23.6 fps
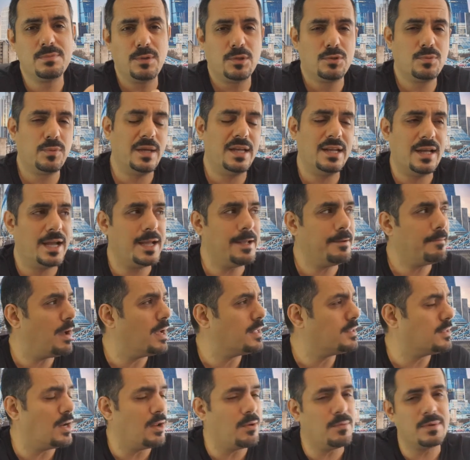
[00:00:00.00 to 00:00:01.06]
between a
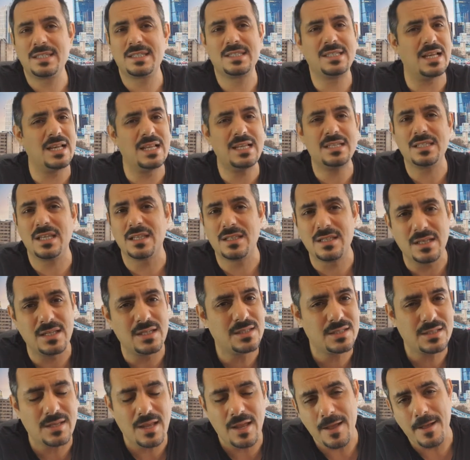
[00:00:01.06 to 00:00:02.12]

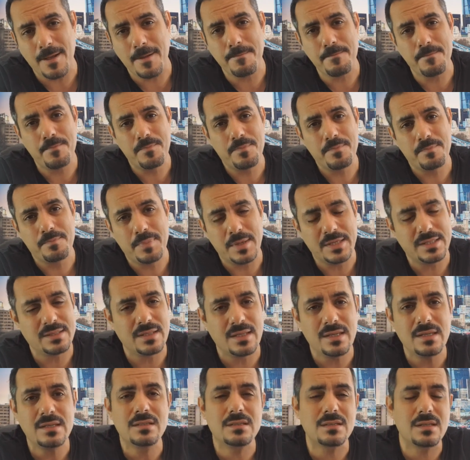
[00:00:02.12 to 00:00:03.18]
solicitor's
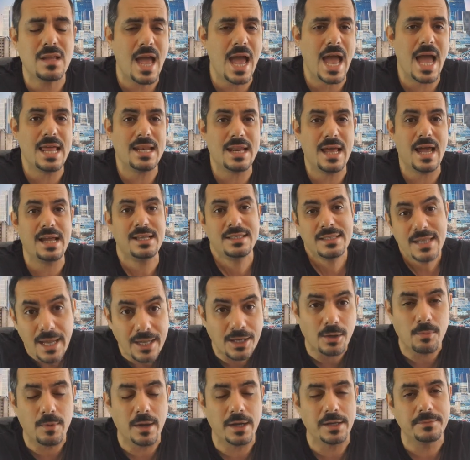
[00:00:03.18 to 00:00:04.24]
business and a
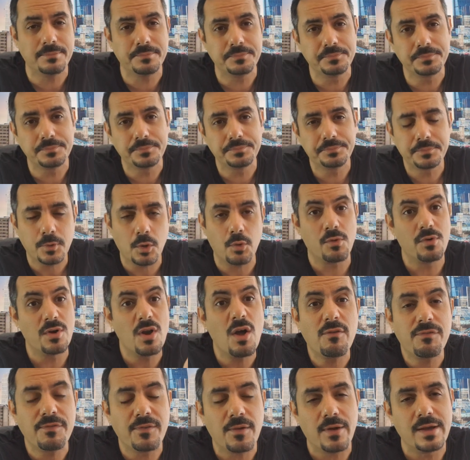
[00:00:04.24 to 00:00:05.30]
takeaway or an
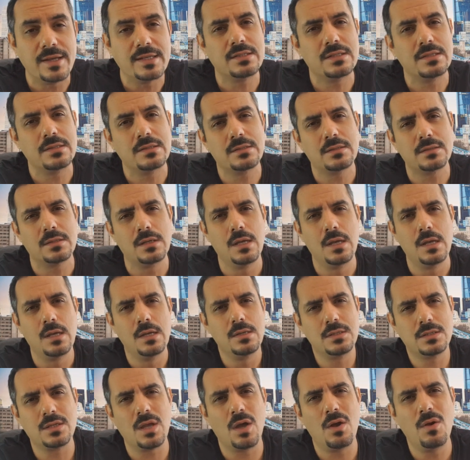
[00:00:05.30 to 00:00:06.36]
off license.
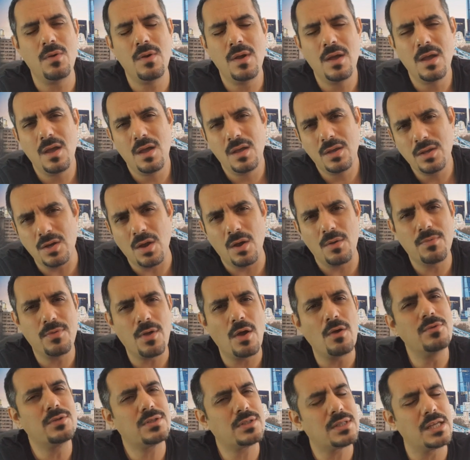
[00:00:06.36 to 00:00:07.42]
So, you know,
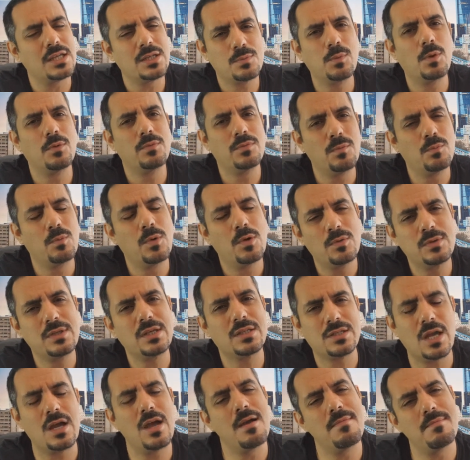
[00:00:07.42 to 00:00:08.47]
those things will
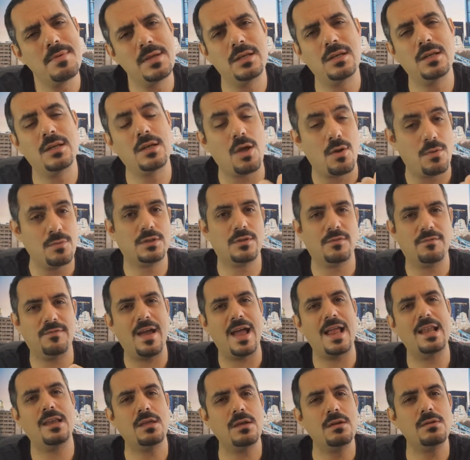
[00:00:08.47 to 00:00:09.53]
determine loan to
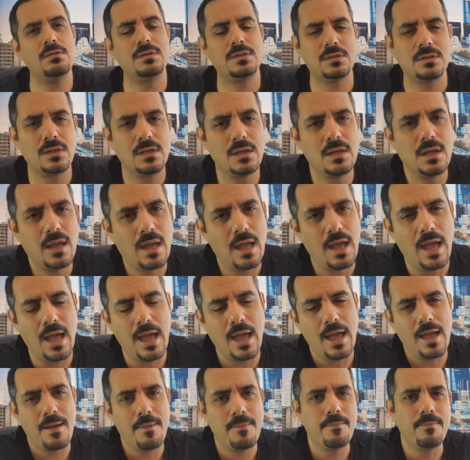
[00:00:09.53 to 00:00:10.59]
values
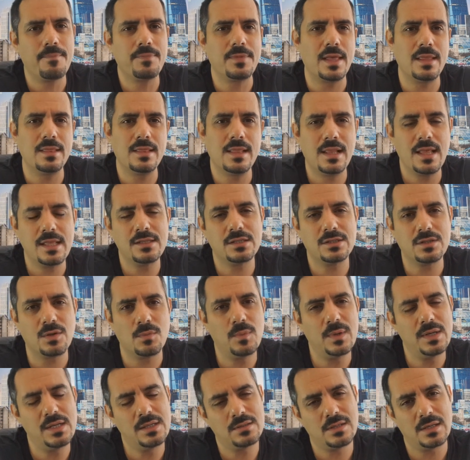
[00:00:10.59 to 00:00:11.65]
that the lenders are
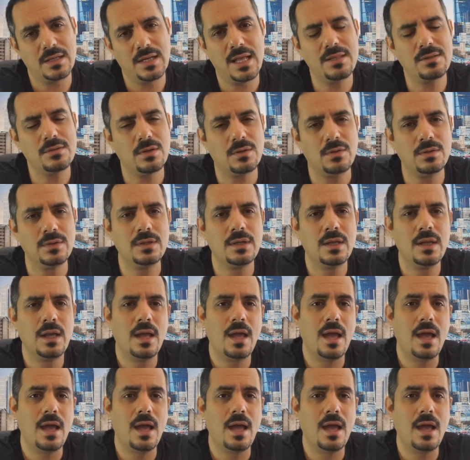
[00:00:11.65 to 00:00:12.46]
willing to lend on,